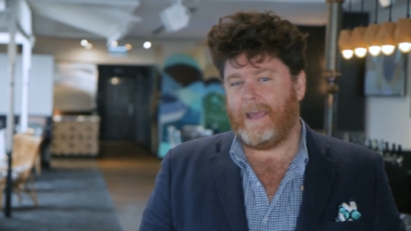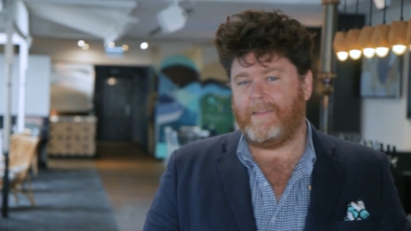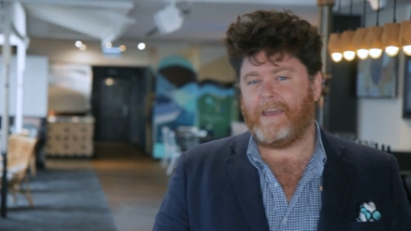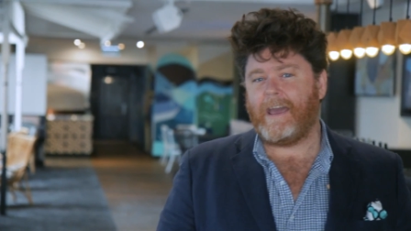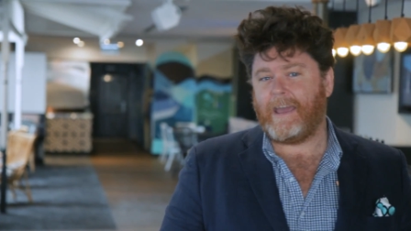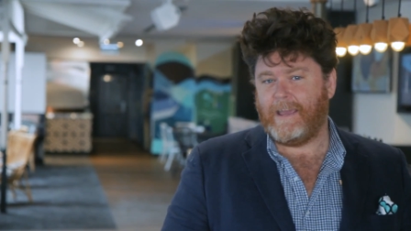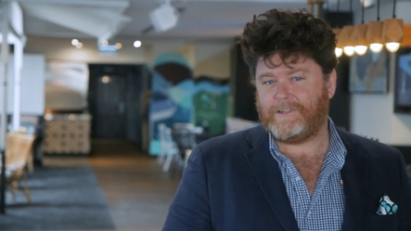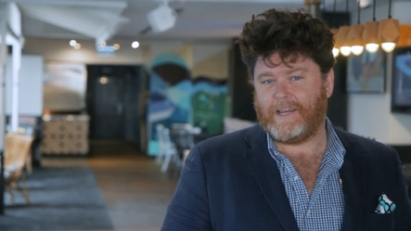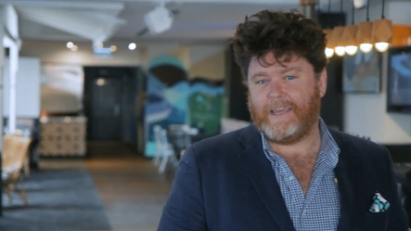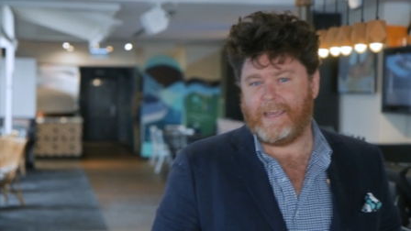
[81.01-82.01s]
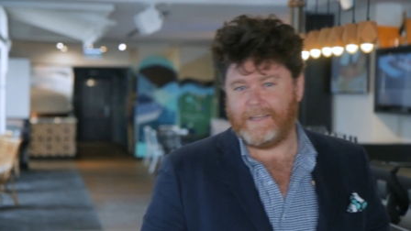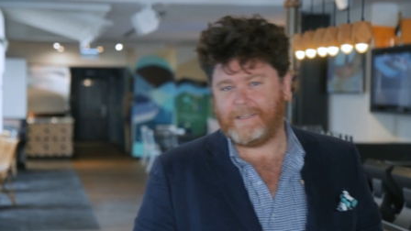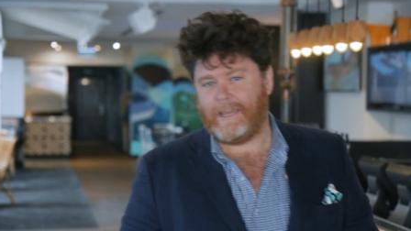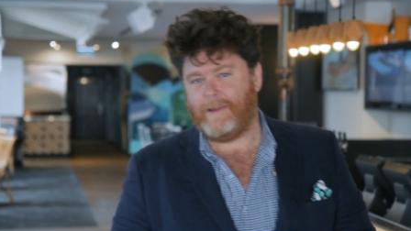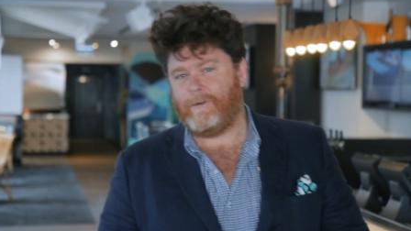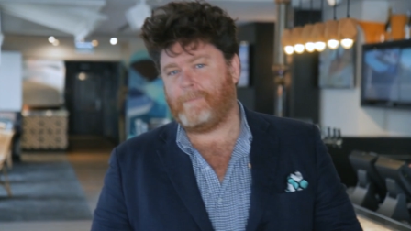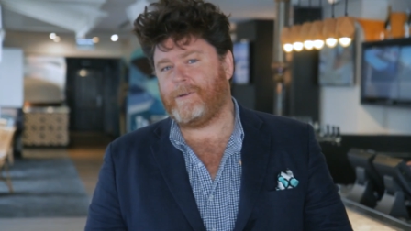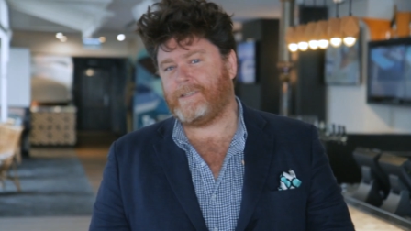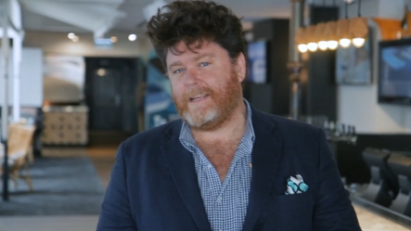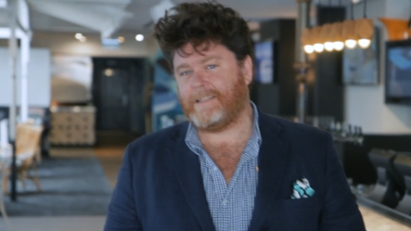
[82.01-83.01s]
and the A H A S A
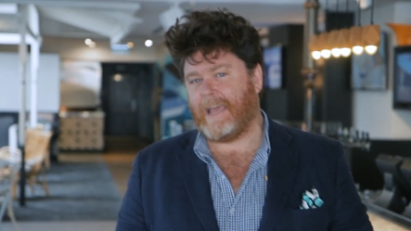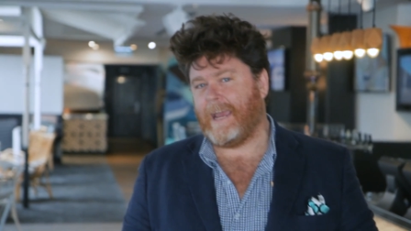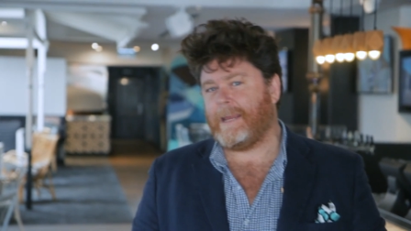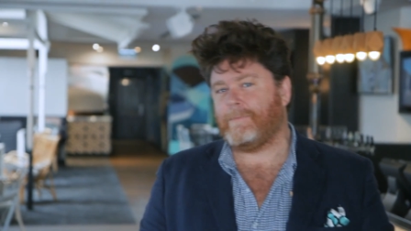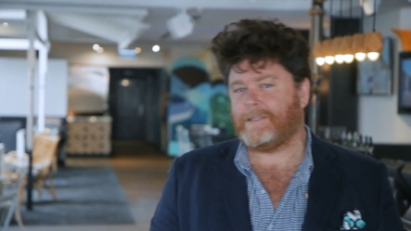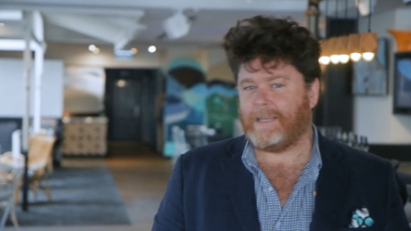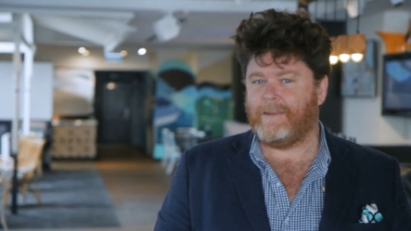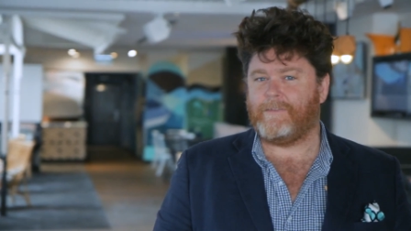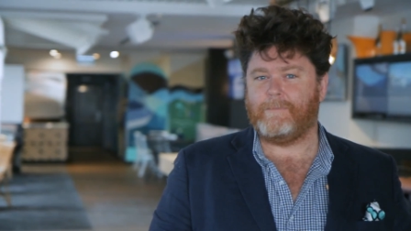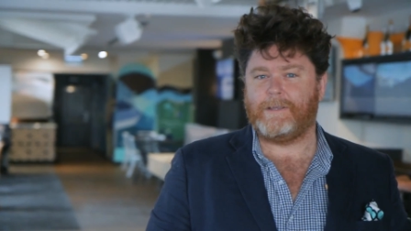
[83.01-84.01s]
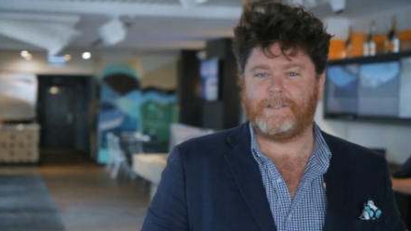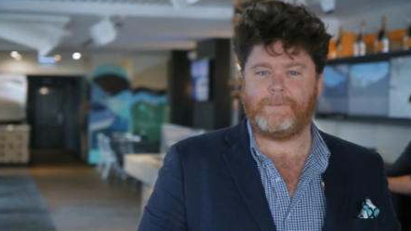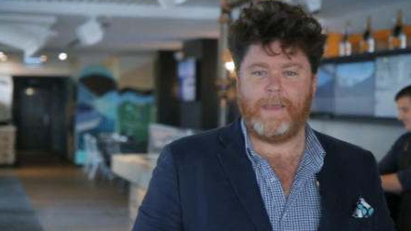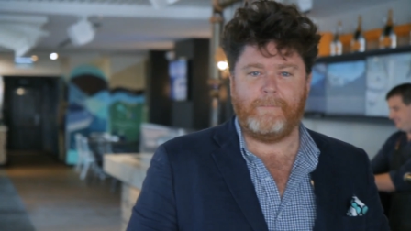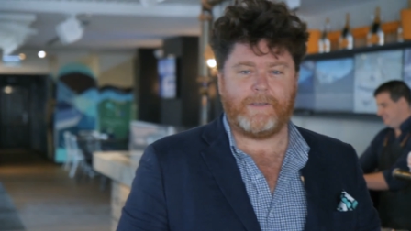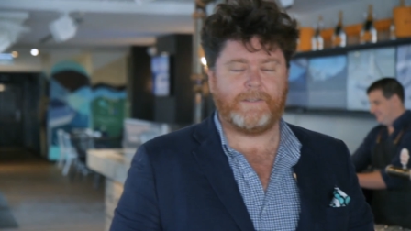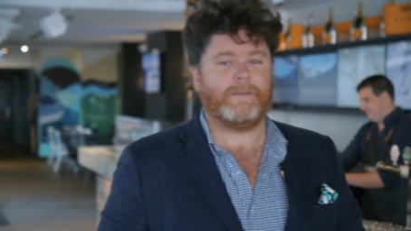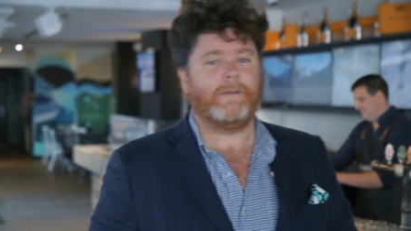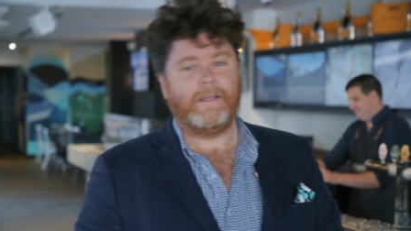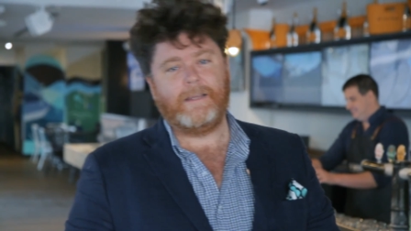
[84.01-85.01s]
represents eighty percent of them as its
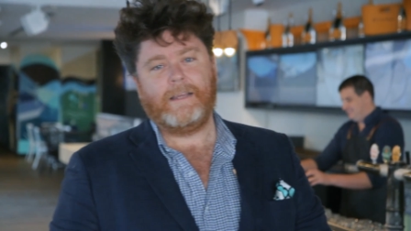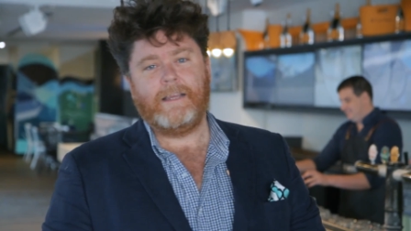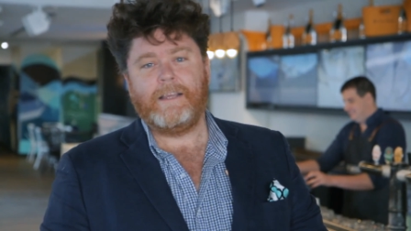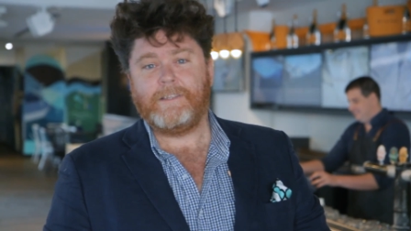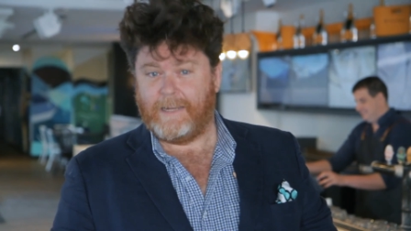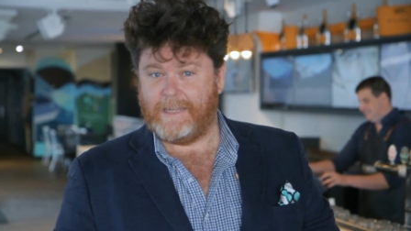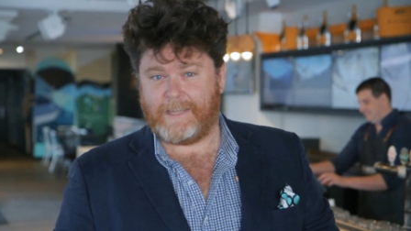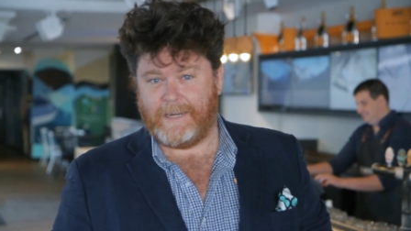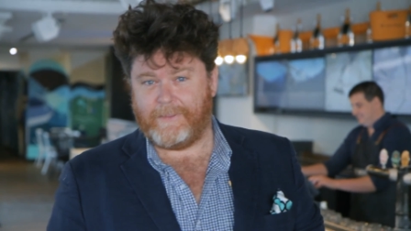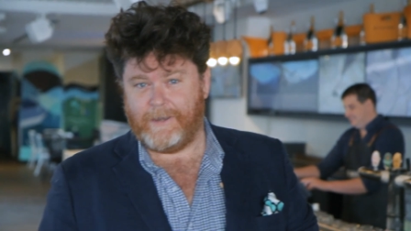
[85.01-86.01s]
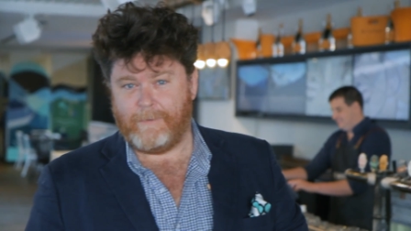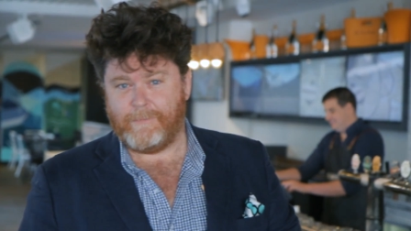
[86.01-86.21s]
members. So let's get to the